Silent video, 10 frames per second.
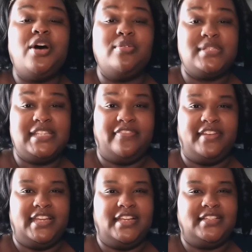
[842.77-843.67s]
told
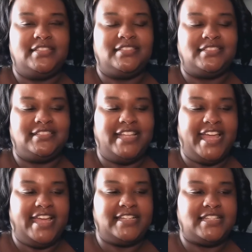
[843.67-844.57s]
Stephanie
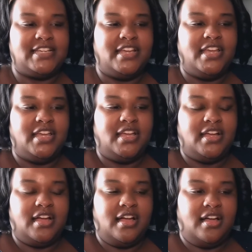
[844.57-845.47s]
that
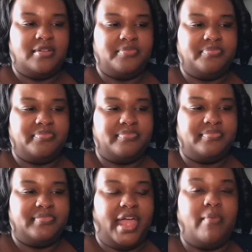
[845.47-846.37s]

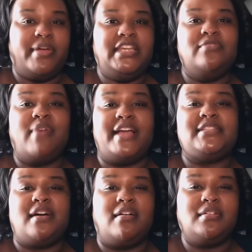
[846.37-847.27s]
when he
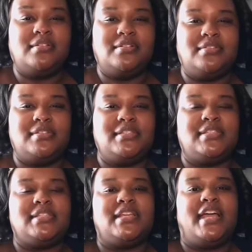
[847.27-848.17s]
writes
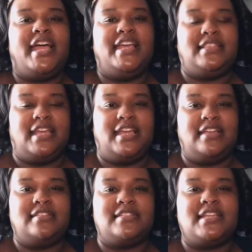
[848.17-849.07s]
articles and
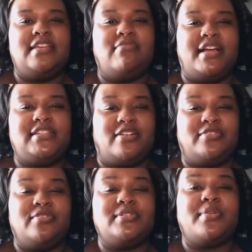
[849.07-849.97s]
things, he writes
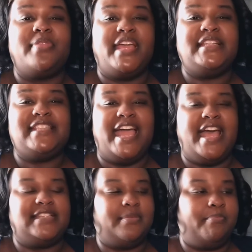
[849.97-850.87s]
articles on things that
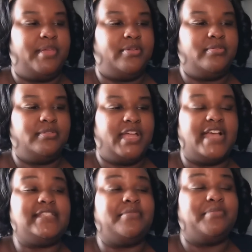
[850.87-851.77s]
has
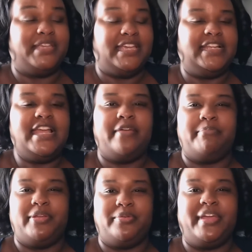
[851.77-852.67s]
a beginning, a
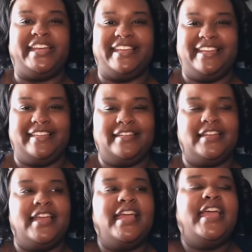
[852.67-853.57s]
middle, and an end.